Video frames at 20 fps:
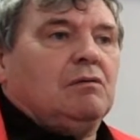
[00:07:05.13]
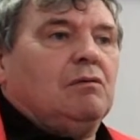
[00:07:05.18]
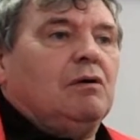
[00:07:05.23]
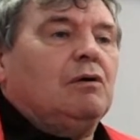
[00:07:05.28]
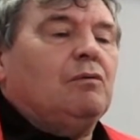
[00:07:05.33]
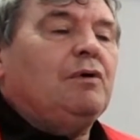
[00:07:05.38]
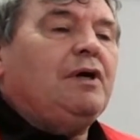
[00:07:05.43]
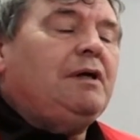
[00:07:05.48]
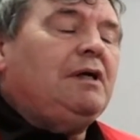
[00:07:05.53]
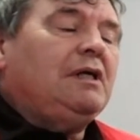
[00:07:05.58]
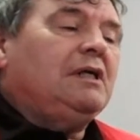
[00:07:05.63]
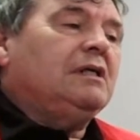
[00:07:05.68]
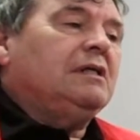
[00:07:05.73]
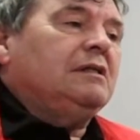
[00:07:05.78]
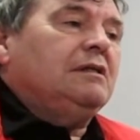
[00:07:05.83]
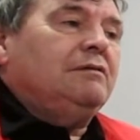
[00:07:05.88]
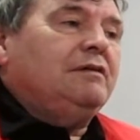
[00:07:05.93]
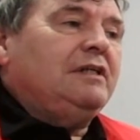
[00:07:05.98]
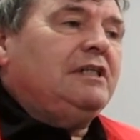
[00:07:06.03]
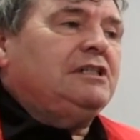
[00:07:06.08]

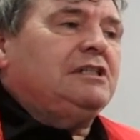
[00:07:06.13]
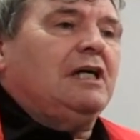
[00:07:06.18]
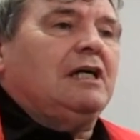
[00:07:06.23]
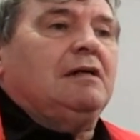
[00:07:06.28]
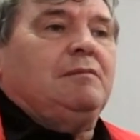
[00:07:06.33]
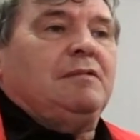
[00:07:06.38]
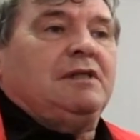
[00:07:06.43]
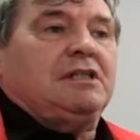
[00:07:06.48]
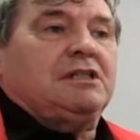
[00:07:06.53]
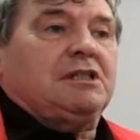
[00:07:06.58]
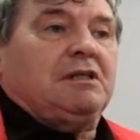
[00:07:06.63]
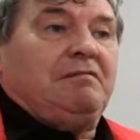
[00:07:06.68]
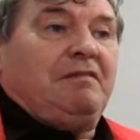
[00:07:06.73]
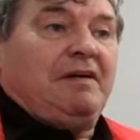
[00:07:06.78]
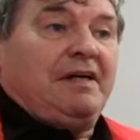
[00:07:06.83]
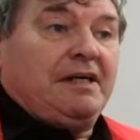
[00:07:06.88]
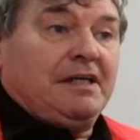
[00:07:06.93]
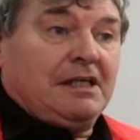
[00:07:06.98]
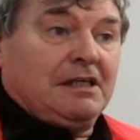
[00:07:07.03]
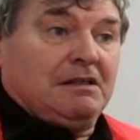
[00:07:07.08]
the race element is a
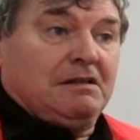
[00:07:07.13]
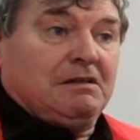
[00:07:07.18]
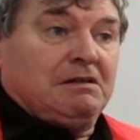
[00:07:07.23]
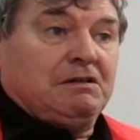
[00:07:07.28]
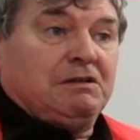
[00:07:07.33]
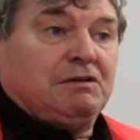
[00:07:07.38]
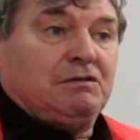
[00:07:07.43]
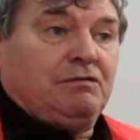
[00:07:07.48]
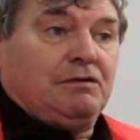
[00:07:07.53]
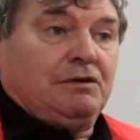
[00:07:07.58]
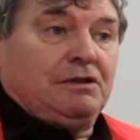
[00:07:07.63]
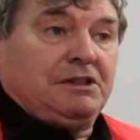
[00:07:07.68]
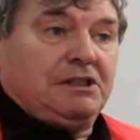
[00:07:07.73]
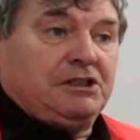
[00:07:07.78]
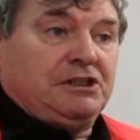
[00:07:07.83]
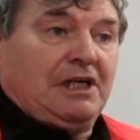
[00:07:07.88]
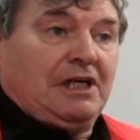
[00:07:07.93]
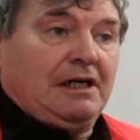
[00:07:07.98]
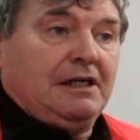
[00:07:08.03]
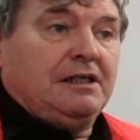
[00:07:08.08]
vehicle for the
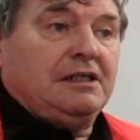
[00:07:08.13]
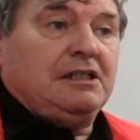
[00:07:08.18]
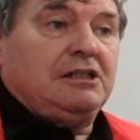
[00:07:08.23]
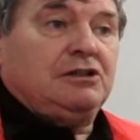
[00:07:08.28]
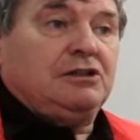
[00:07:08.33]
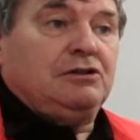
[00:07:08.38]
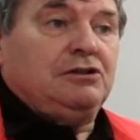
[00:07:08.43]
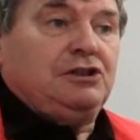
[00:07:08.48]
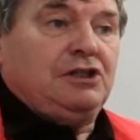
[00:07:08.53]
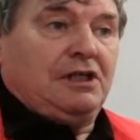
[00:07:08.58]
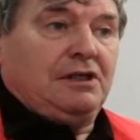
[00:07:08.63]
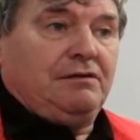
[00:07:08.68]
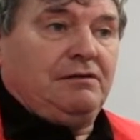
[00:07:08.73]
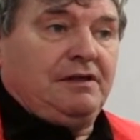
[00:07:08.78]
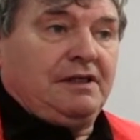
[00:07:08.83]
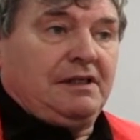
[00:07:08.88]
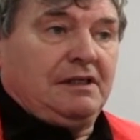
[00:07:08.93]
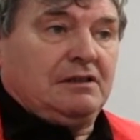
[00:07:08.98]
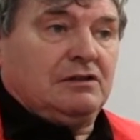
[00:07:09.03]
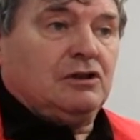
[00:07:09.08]
charities to
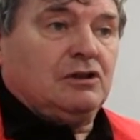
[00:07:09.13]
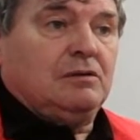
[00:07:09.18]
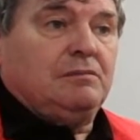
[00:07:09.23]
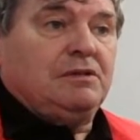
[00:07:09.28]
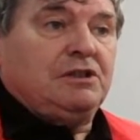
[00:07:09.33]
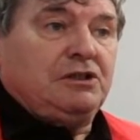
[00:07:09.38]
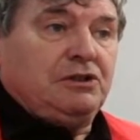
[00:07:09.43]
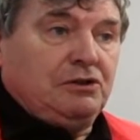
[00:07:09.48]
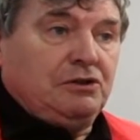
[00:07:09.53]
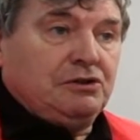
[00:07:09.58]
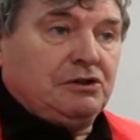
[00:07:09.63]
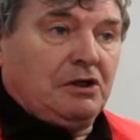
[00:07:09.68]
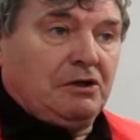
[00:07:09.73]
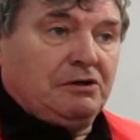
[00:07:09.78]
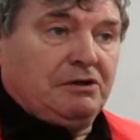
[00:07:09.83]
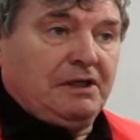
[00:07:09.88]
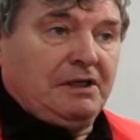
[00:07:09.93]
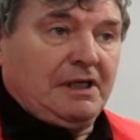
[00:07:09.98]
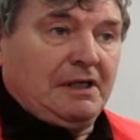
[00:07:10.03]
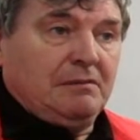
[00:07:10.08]
generate income and use
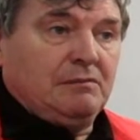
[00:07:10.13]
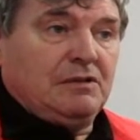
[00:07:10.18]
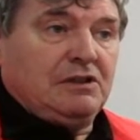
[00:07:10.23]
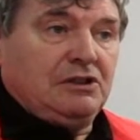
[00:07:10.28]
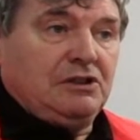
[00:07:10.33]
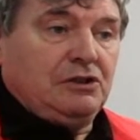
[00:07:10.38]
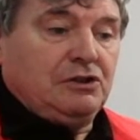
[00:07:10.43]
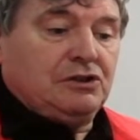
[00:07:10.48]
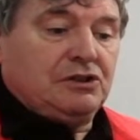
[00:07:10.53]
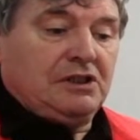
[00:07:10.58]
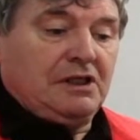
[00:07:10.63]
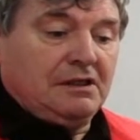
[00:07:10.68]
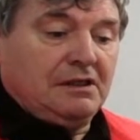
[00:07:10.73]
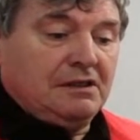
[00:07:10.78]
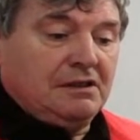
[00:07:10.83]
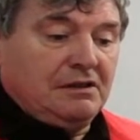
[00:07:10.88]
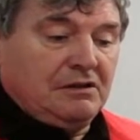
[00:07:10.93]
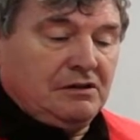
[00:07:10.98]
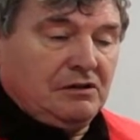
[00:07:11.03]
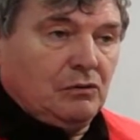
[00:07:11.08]
our name and use
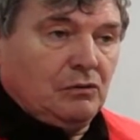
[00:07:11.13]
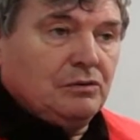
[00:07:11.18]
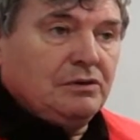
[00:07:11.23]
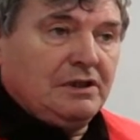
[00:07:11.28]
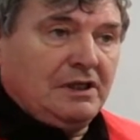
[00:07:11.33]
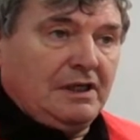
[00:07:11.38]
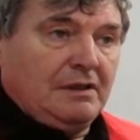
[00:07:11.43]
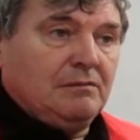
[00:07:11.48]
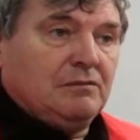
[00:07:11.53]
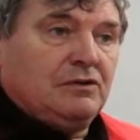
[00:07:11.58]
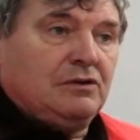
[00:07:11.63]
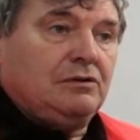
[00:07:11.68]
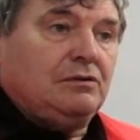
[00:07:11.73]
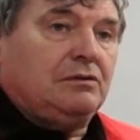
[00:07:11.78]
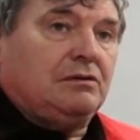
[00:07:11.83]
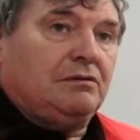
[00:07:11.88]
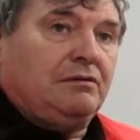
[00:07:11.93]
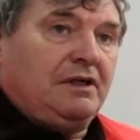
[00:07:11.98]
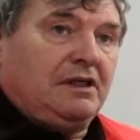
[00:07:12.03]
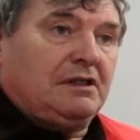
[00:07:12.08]
their own name to
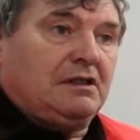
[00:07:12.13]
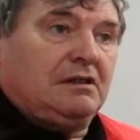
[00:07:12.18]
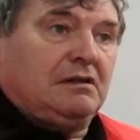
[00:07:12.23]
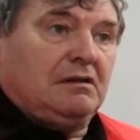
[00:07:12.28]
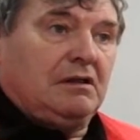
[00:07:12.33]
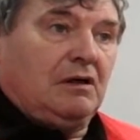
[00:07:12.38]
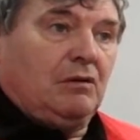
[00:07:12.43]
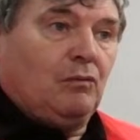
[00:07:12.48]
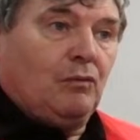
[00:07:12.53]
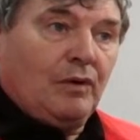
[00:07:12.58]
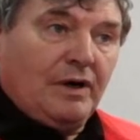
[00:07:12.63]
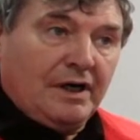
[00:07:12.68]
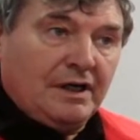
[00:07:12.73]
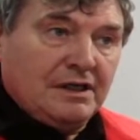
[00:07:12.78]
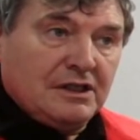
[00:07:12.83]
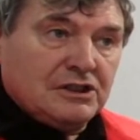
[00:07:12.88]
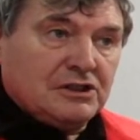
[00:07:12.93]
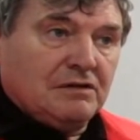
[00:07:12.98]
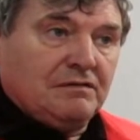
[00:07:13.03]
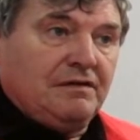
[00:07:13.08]
create
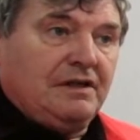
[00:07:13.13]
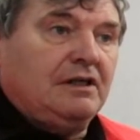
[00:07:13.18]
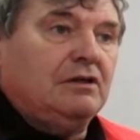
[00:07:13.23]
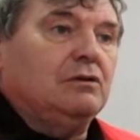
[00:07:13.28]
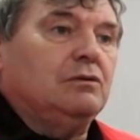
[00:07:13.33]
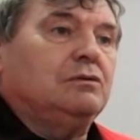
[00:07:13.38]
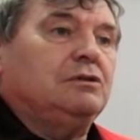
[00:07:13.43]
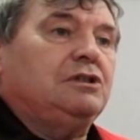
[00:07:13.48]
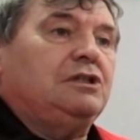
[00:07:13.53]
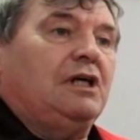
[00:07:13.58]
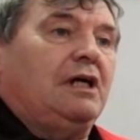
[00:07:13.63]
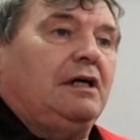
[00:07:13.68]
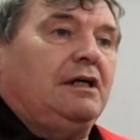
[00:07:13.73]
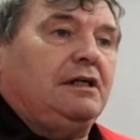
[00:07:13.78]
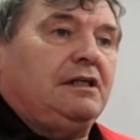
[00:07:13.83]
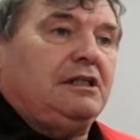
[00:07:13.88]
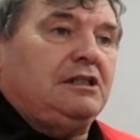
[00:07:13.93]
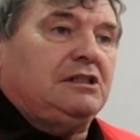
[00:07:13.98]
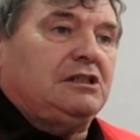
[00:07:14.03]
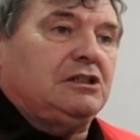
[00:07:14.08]
awareness of their own
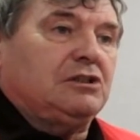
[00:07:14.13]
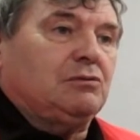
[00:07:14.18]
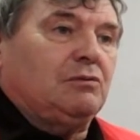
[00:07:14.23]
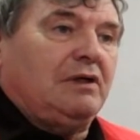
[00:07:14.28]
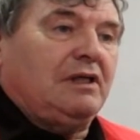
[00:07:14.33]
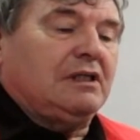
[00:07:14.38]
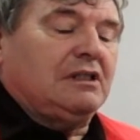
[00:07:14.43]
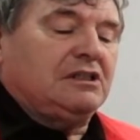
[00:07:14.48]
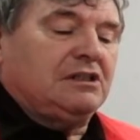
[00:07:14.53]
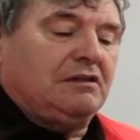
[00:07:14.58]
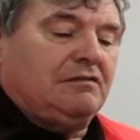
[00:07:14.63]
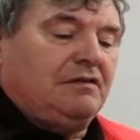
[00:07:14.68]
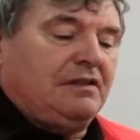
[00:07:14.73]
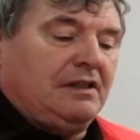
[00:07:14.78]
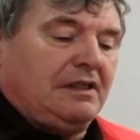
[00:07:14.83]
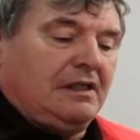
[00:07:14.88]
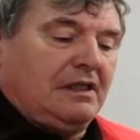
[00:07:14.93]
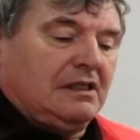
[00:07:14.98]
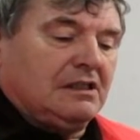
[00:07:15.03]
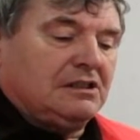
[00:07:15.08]
charities as well as
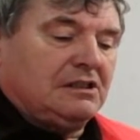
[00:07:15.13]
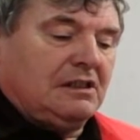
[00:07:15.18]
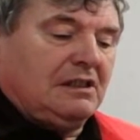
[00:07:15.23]
everything else.